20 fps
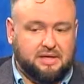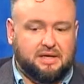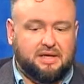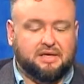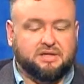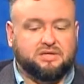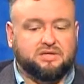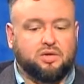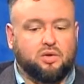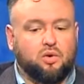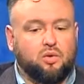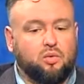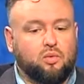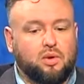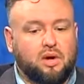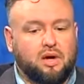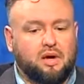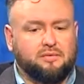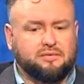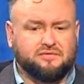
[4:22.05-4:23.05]
And so
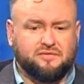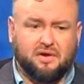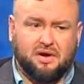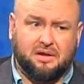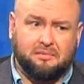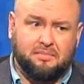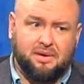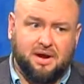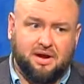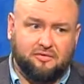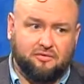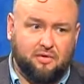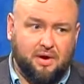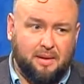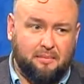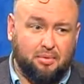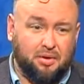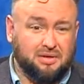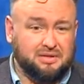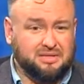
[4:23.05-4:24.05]
it was a very competitive
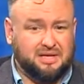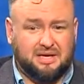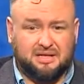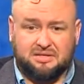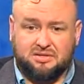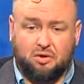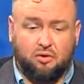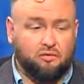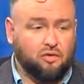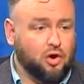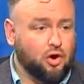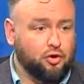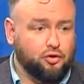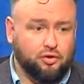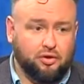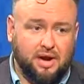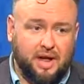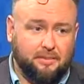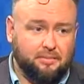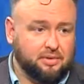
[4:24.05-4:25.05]
grant process, over
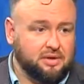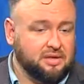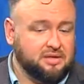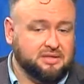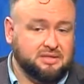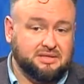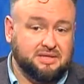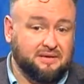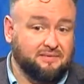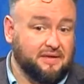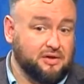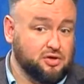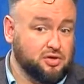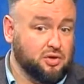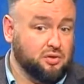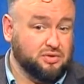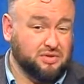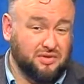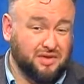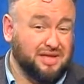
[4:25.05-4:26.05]
100 applicants, and they
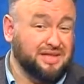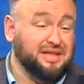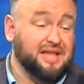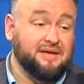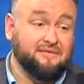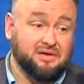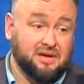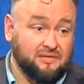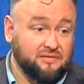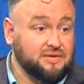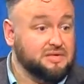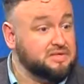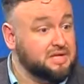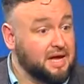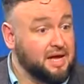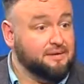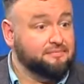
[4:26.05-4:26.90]
chose, I think, 11 in the state.